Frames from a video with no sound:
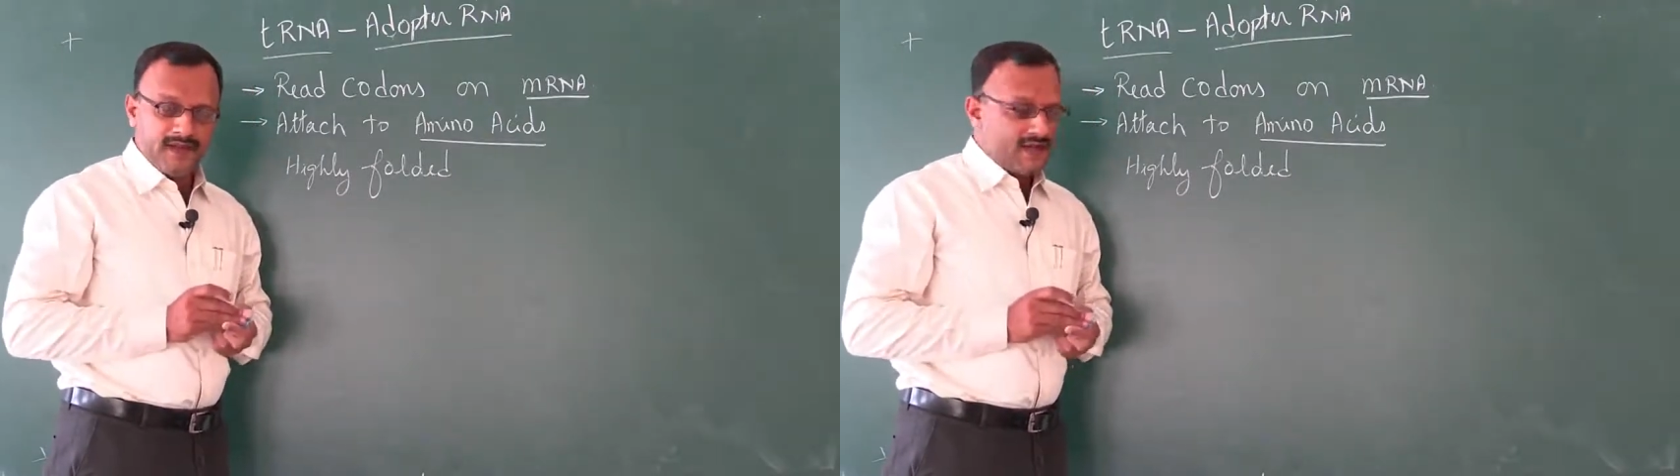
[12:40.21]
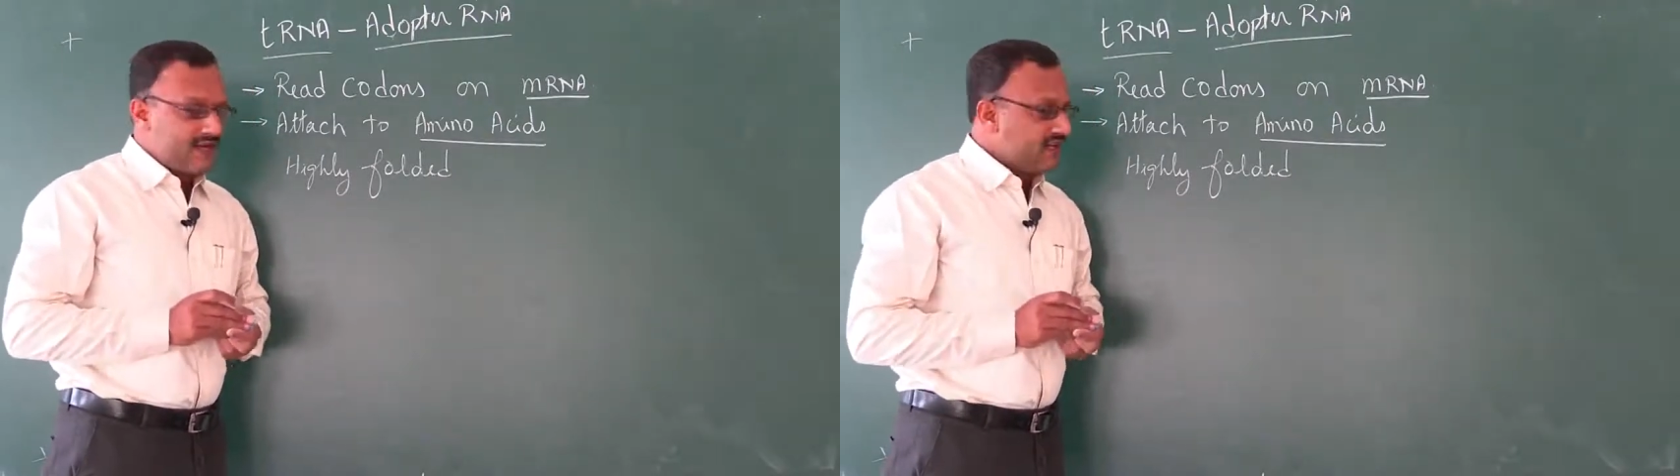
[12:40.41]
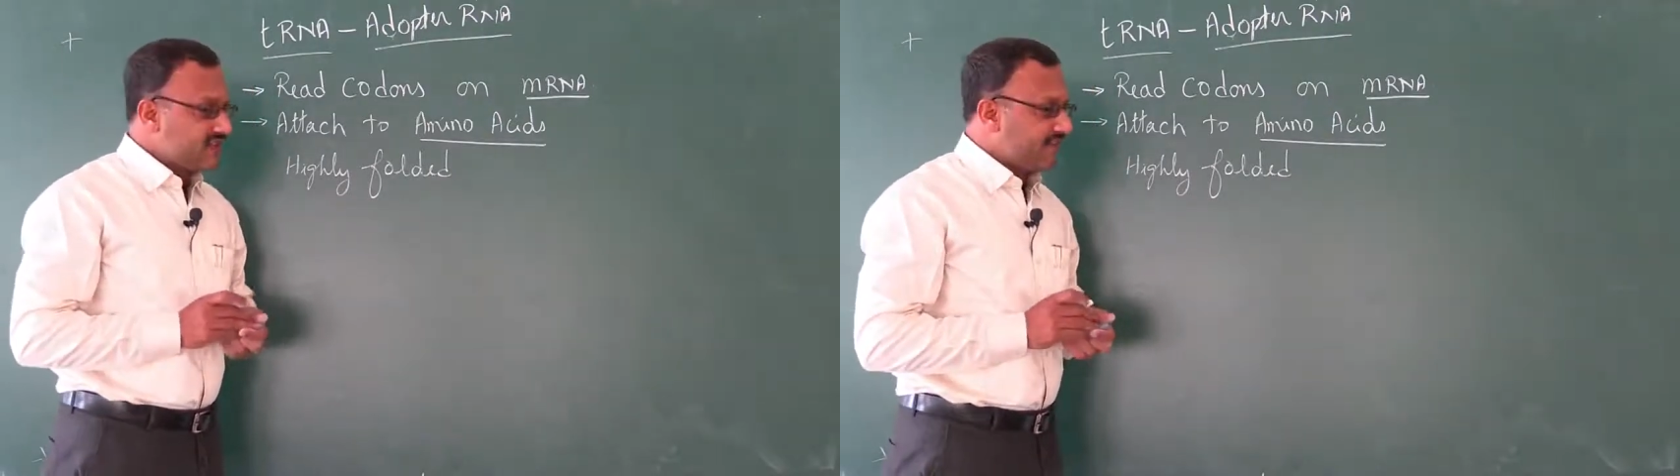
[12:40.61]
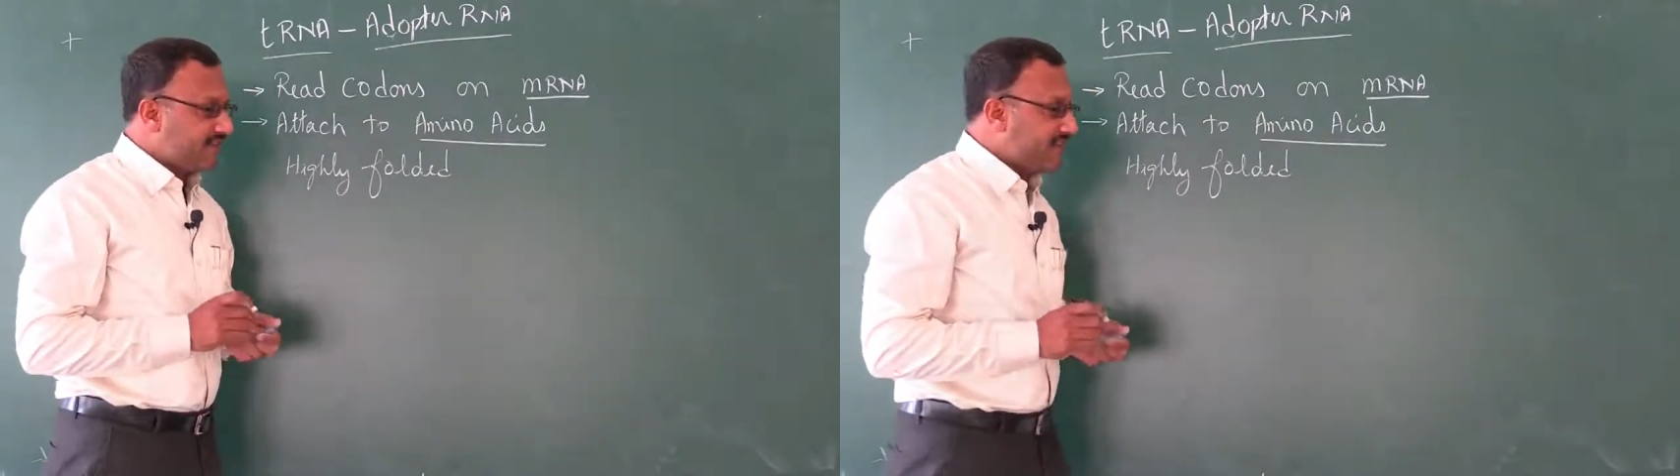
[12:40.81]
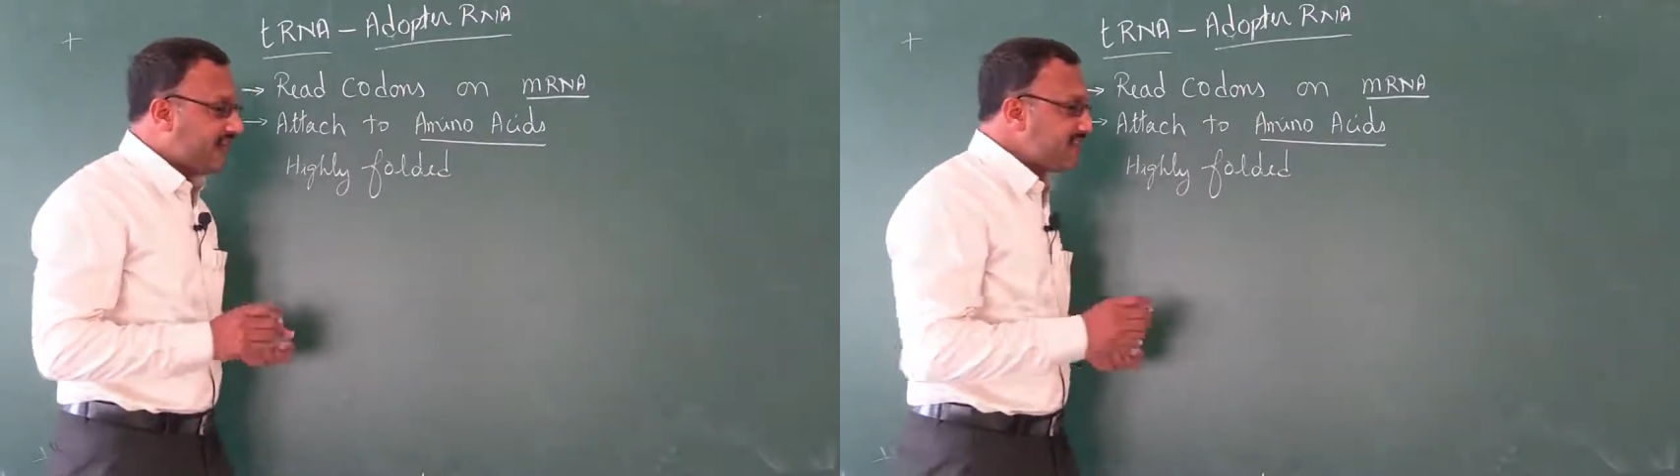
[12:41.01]
It is the
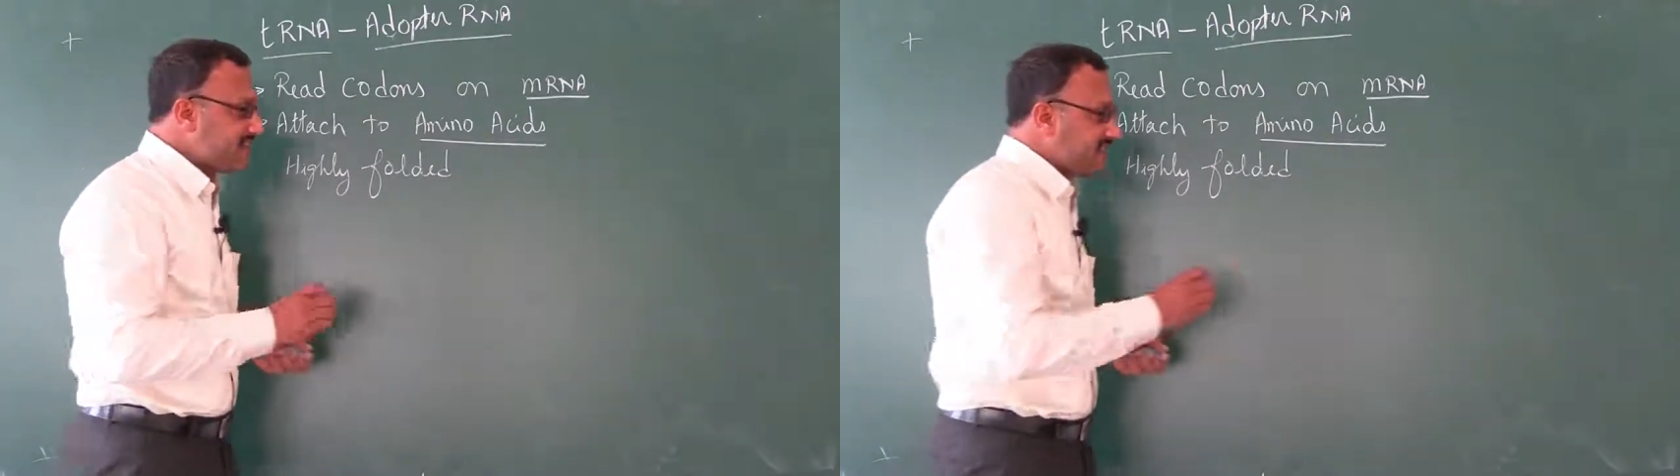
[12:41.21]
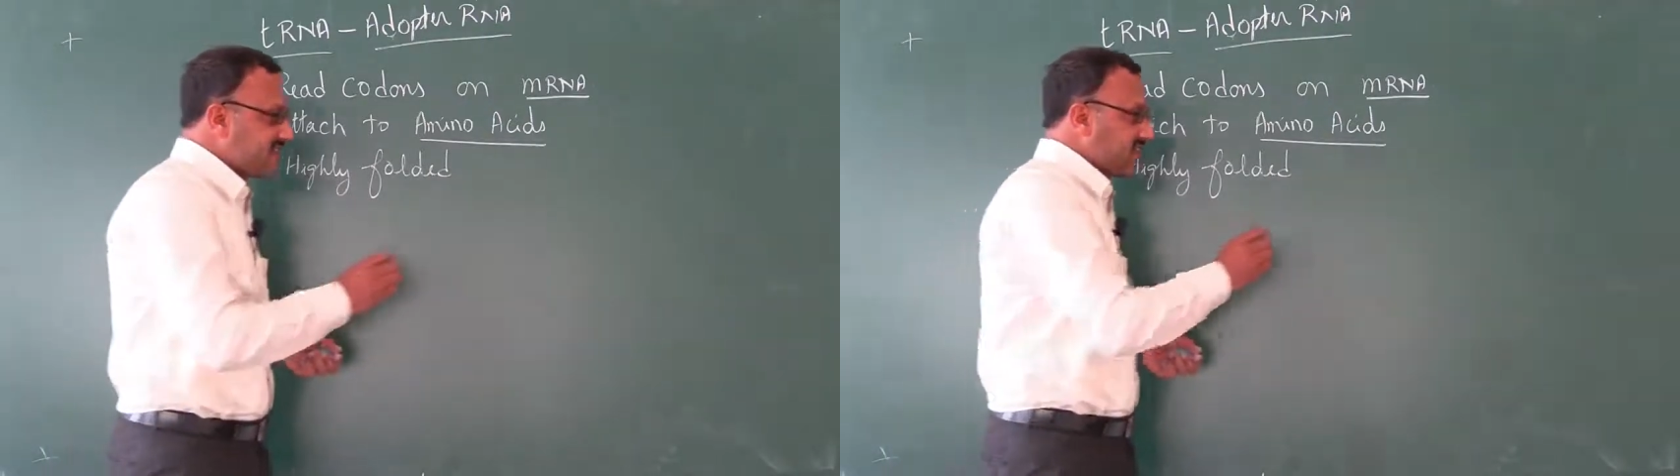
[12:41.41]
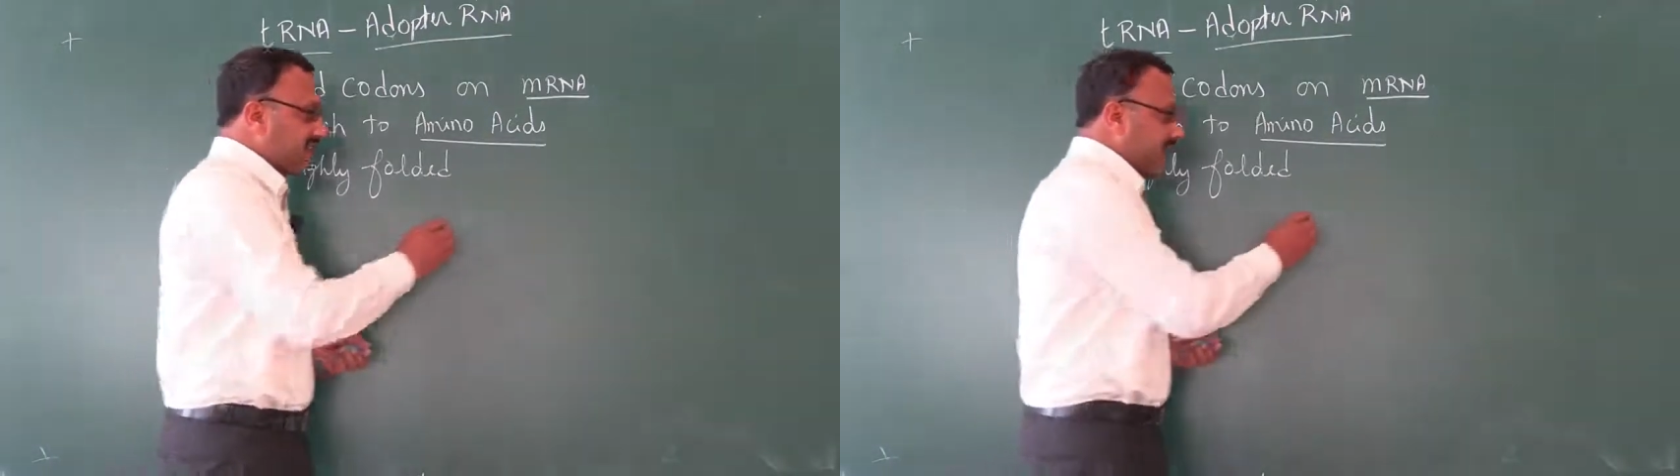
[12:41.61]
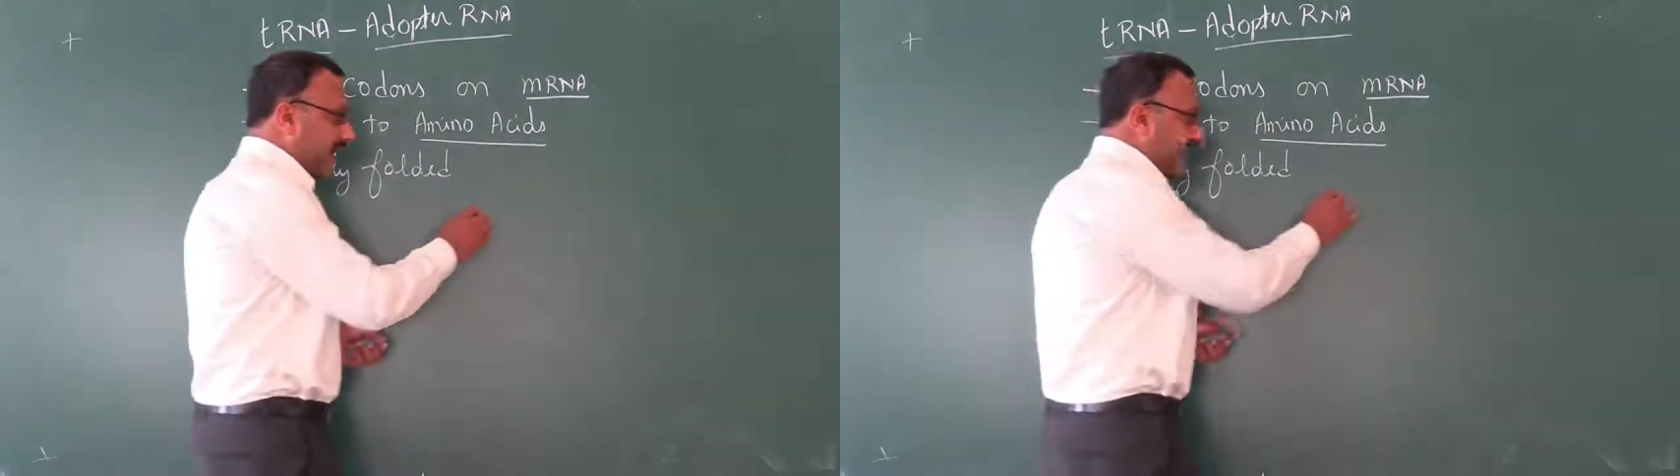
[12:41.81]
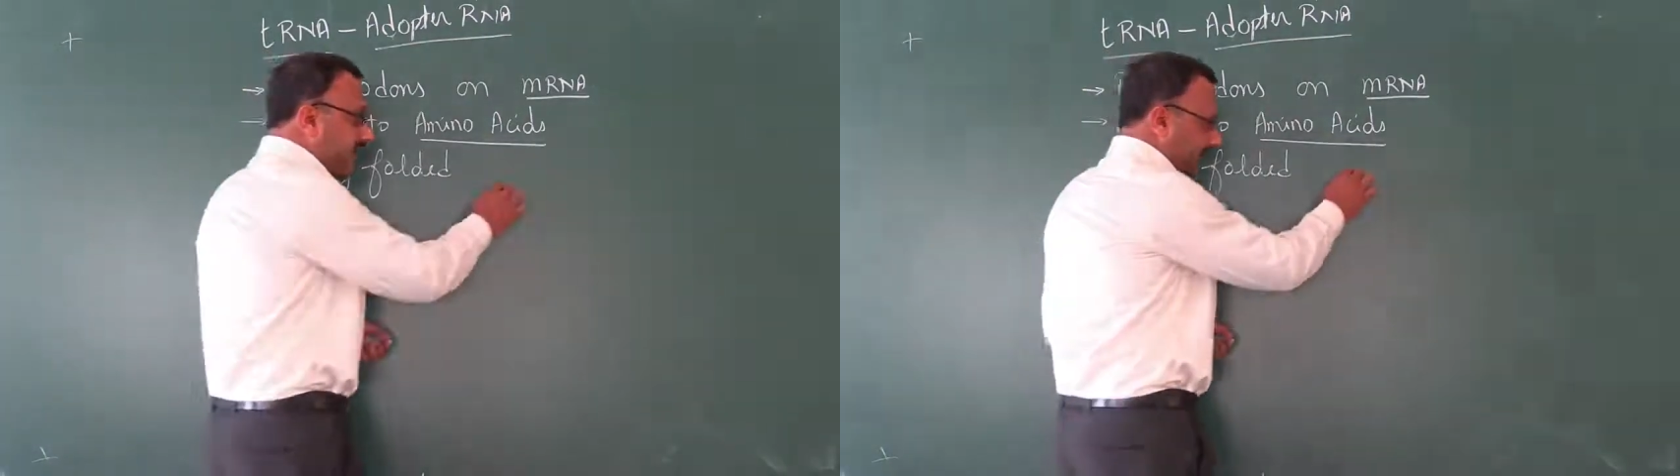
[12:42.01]
Francis
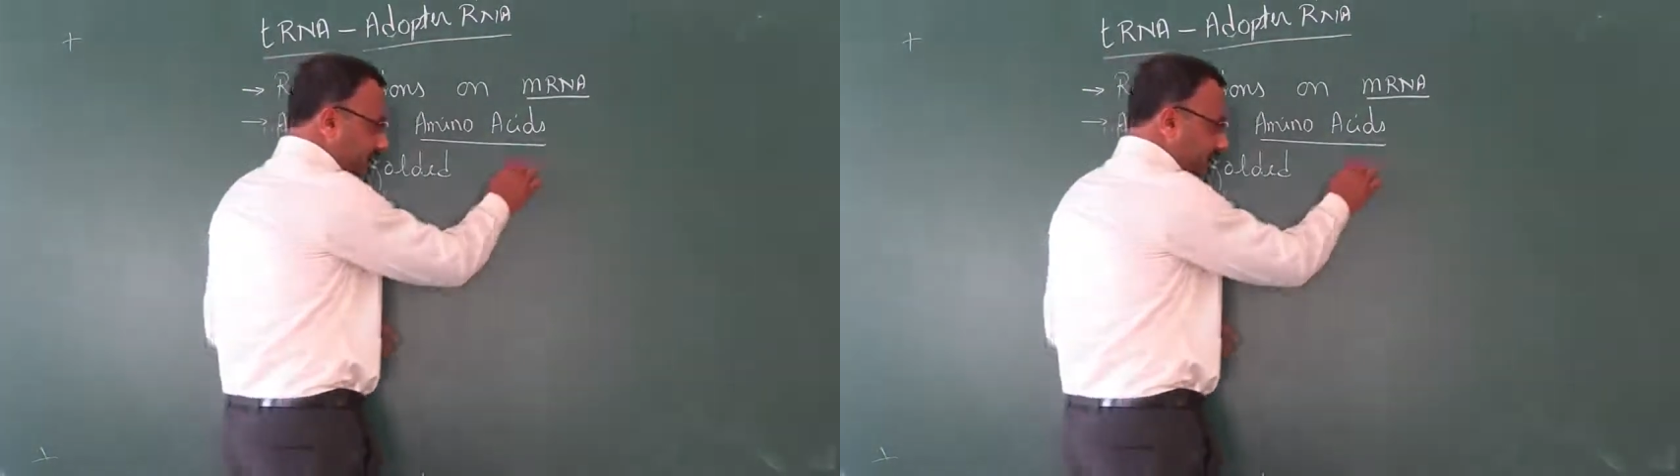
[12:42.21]
Crick.